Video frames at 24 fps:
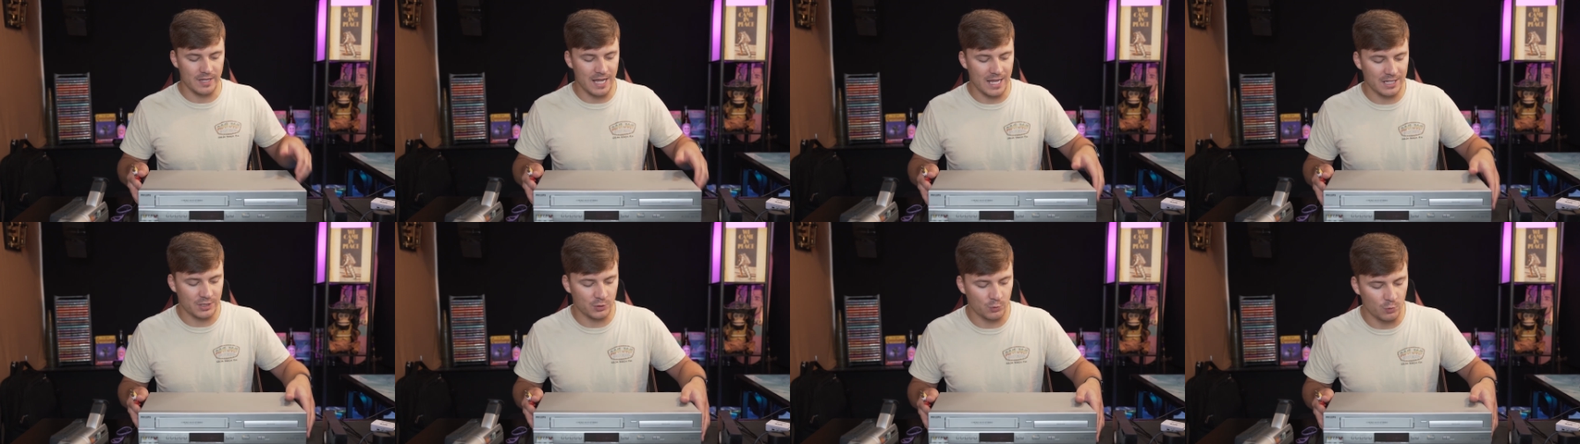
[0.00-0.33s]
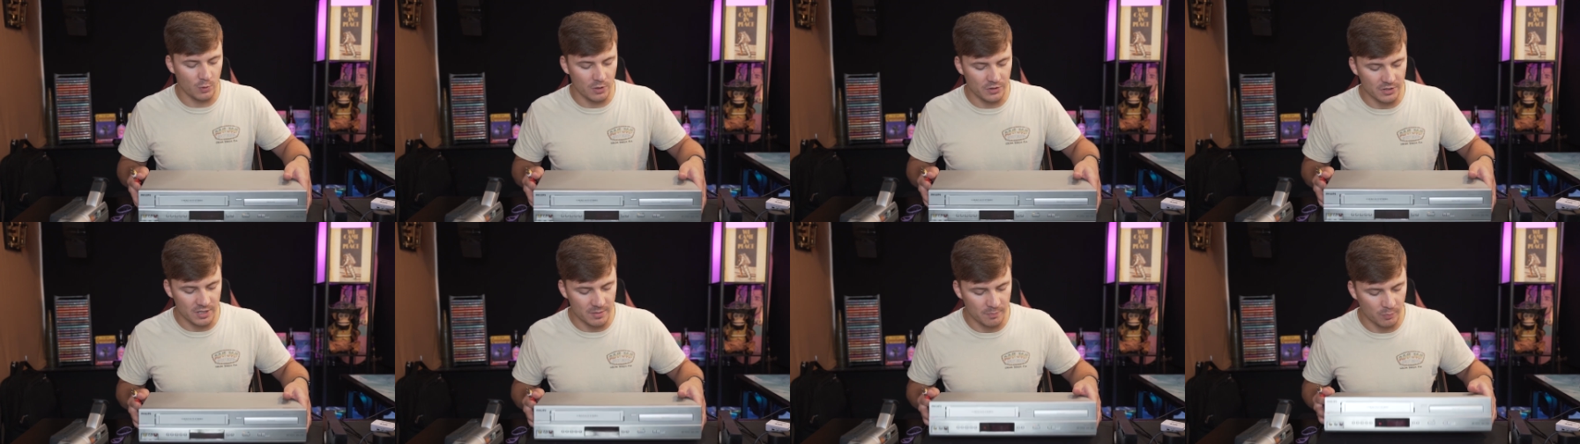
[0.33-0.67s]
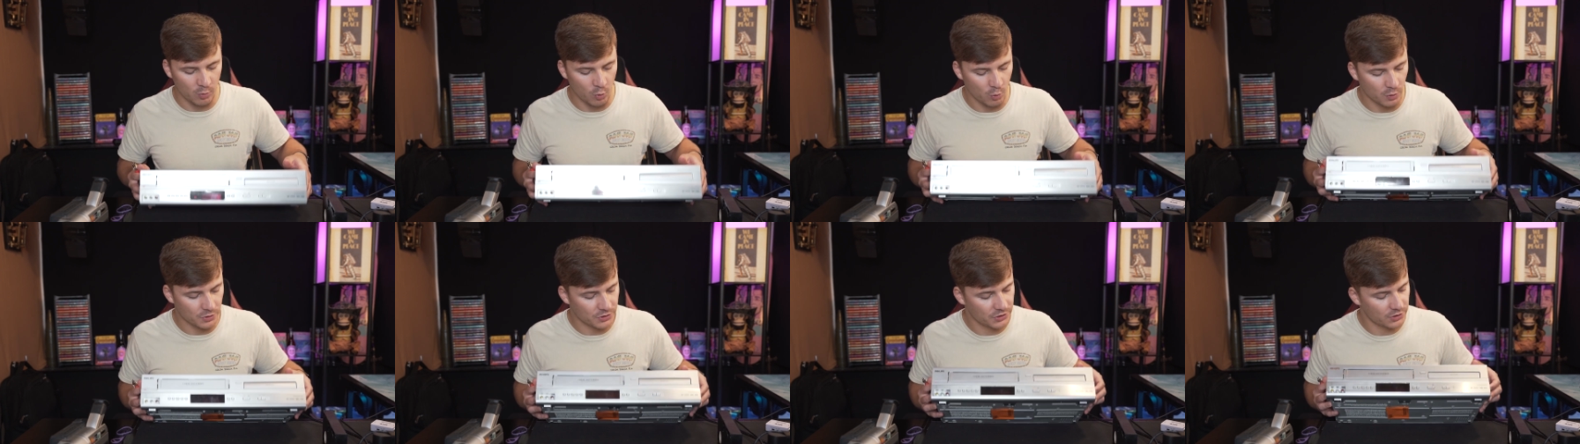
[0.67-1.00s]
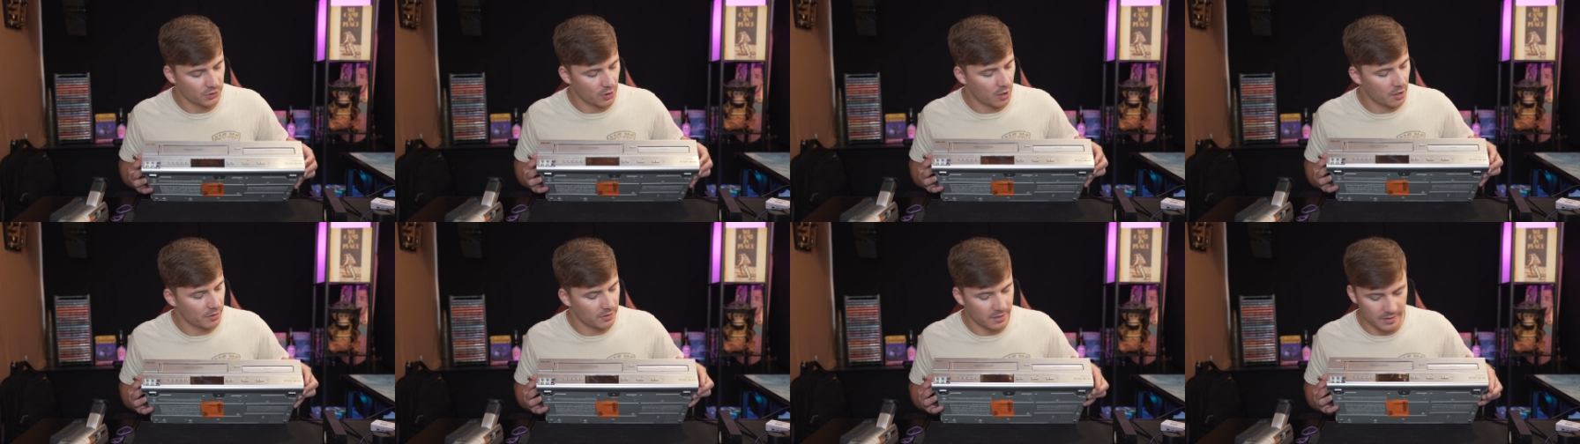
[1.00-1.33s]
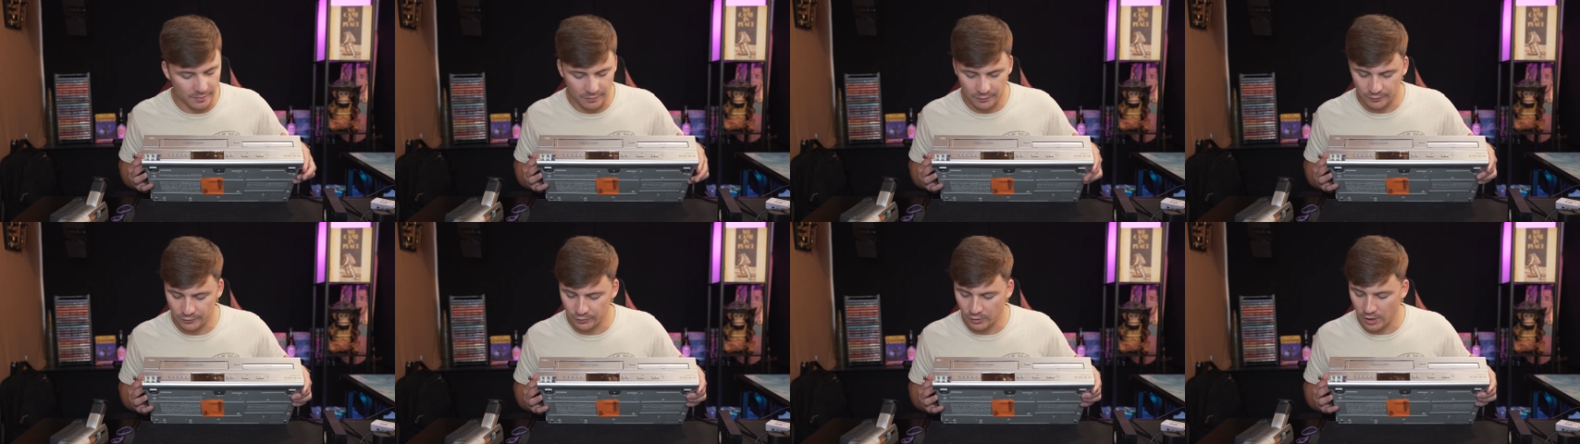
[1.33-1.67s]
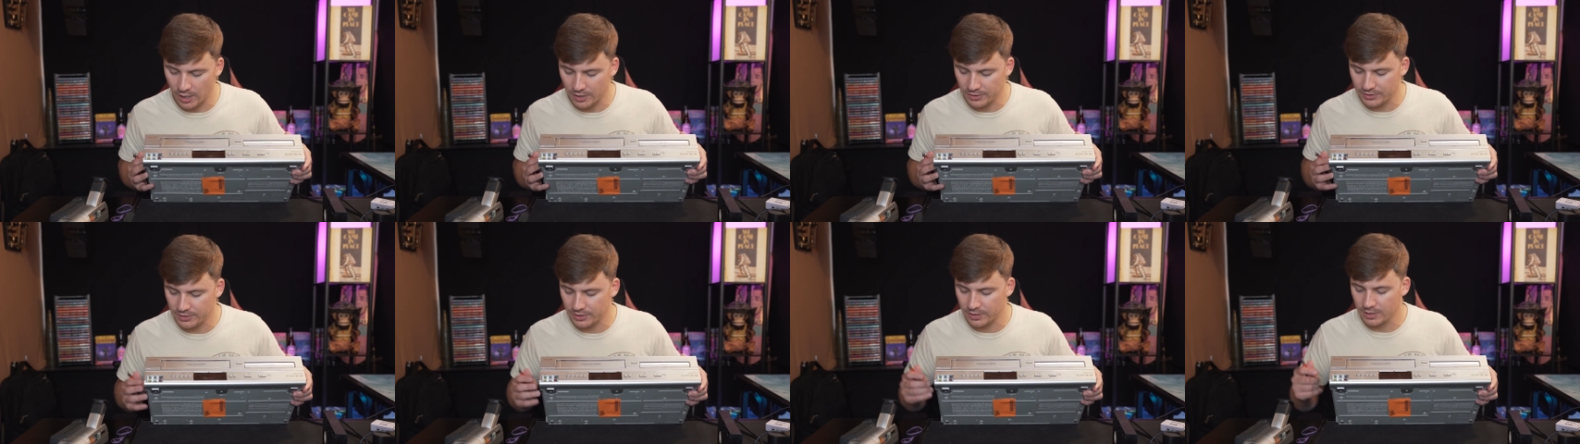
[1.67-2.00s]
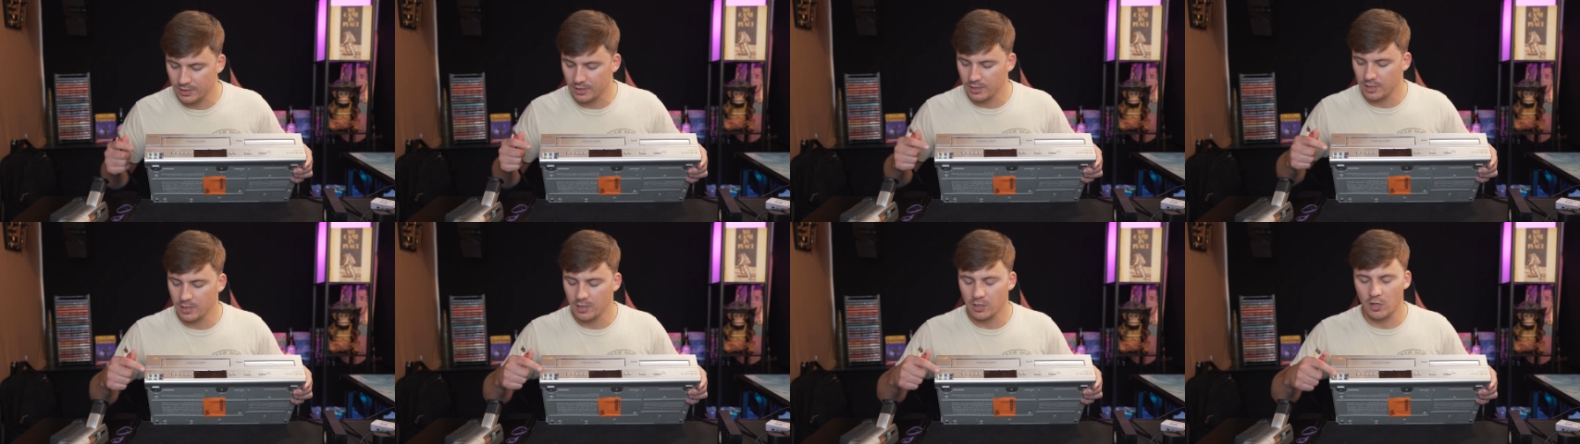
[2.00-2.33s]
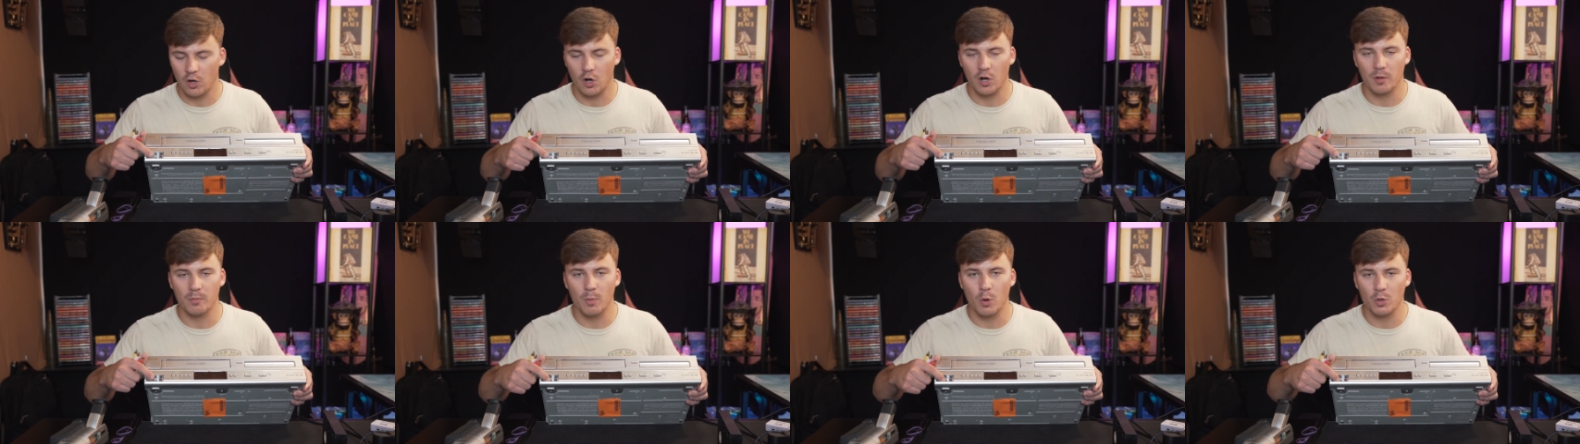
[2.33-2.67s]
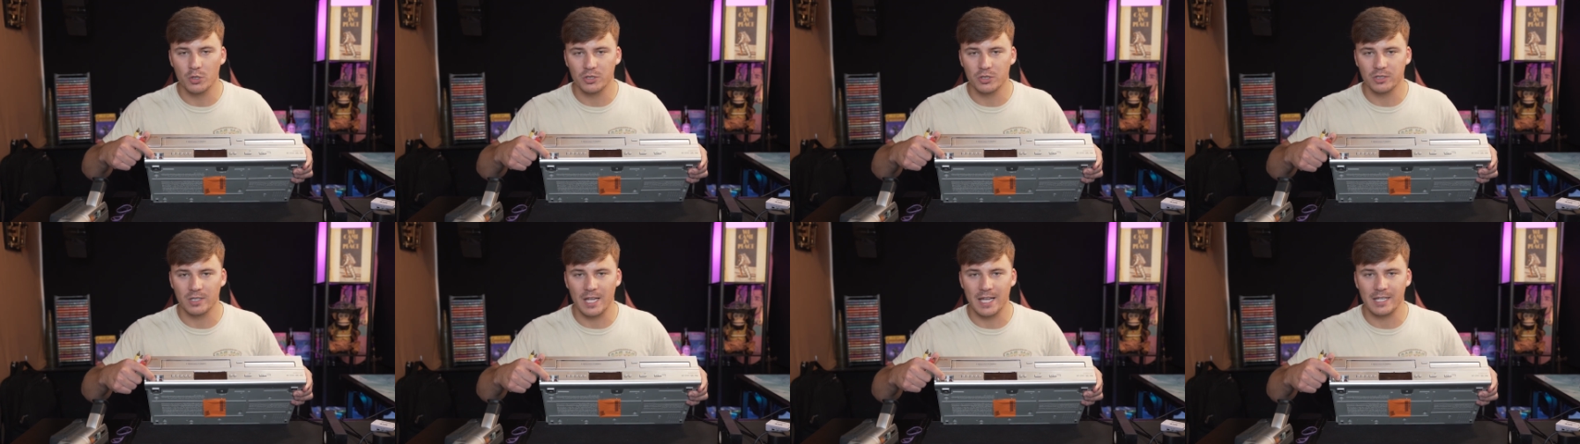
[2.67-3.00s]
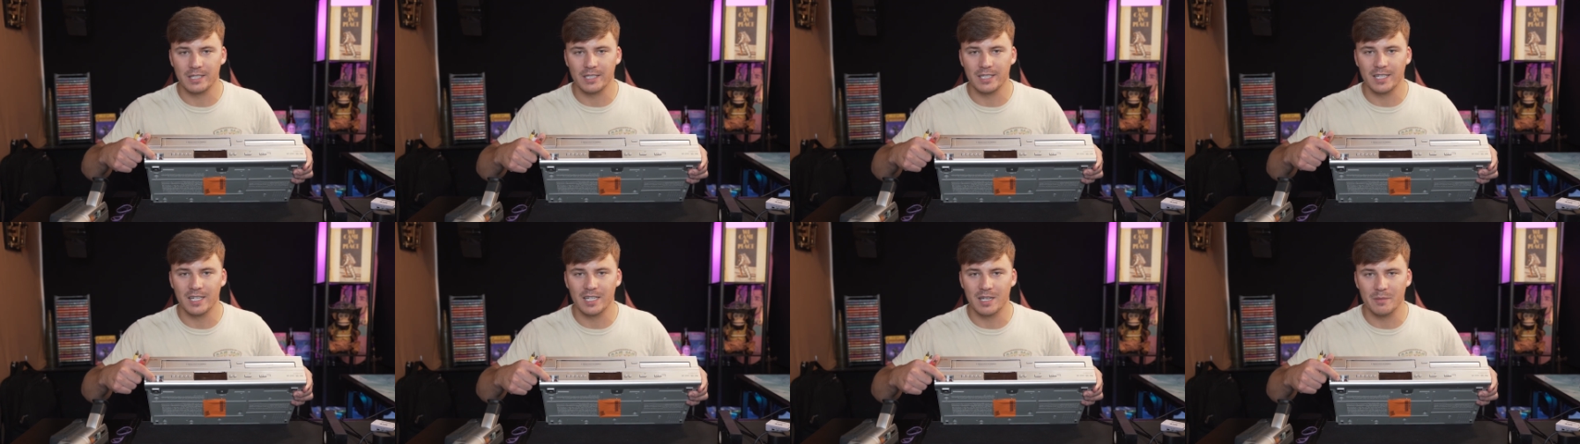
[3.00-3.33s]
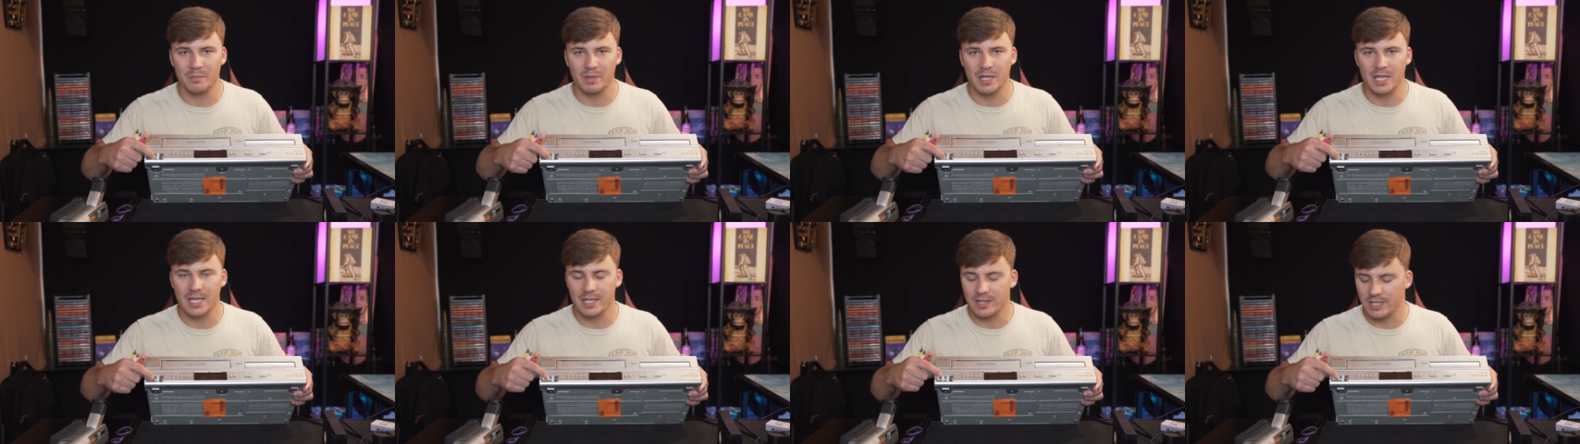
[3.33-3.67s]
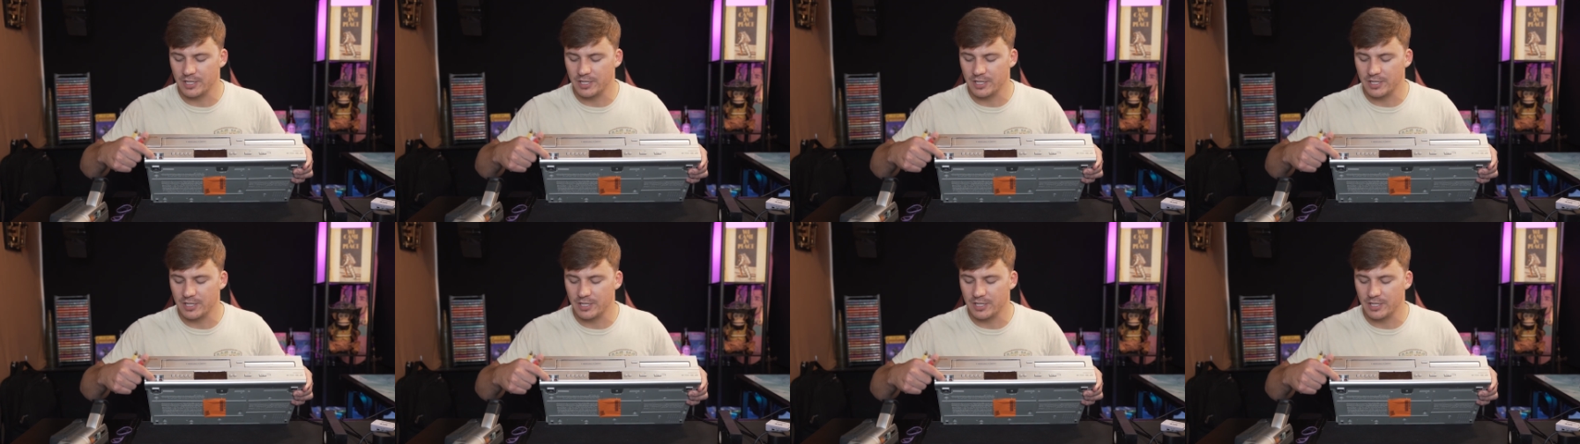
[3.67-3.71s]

That's what the ports on the front are most likely gonna be.